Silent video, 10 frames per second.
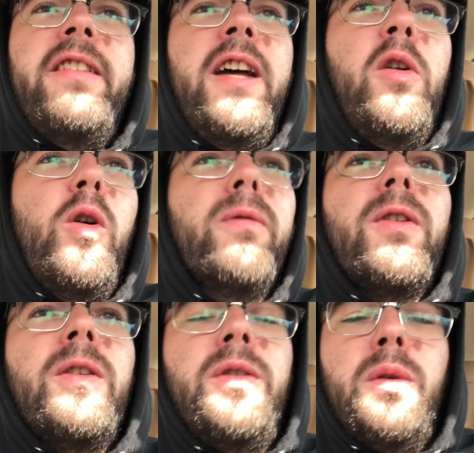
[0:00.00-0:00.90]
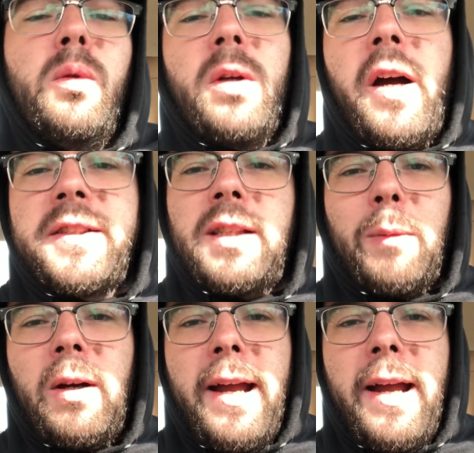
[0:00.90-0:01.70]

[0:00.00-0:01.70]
that over to customer